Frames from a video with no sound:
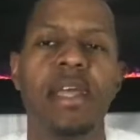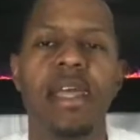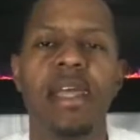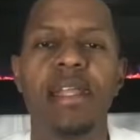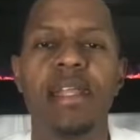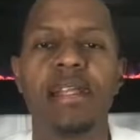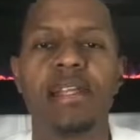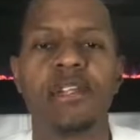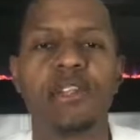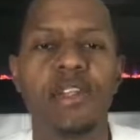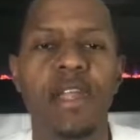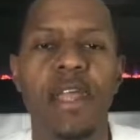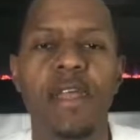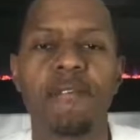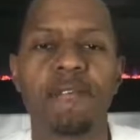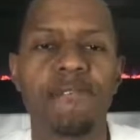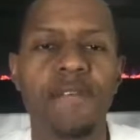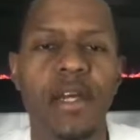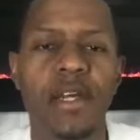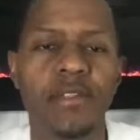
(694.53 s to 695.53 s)
and then
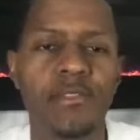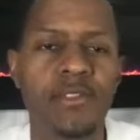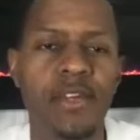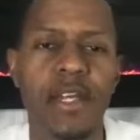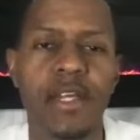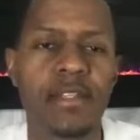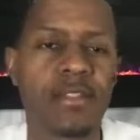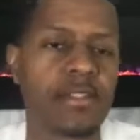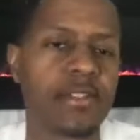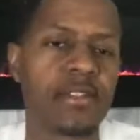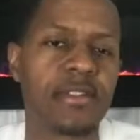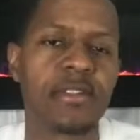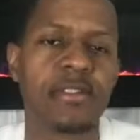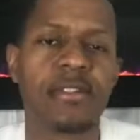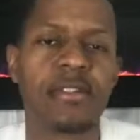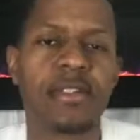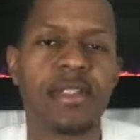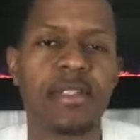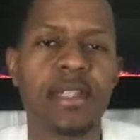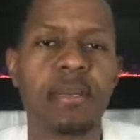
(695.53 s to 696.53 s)
create fundraisers.
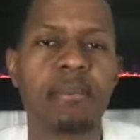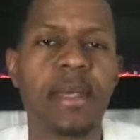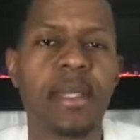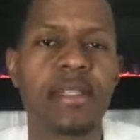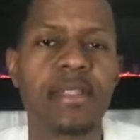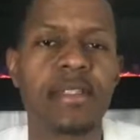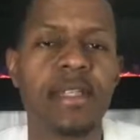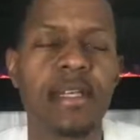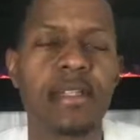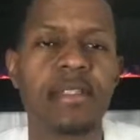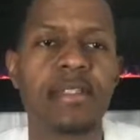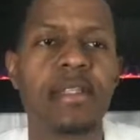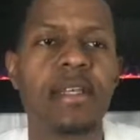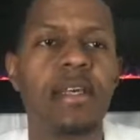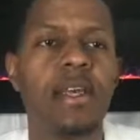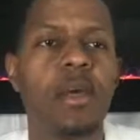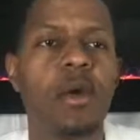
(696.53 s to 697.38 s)
Does that make sense?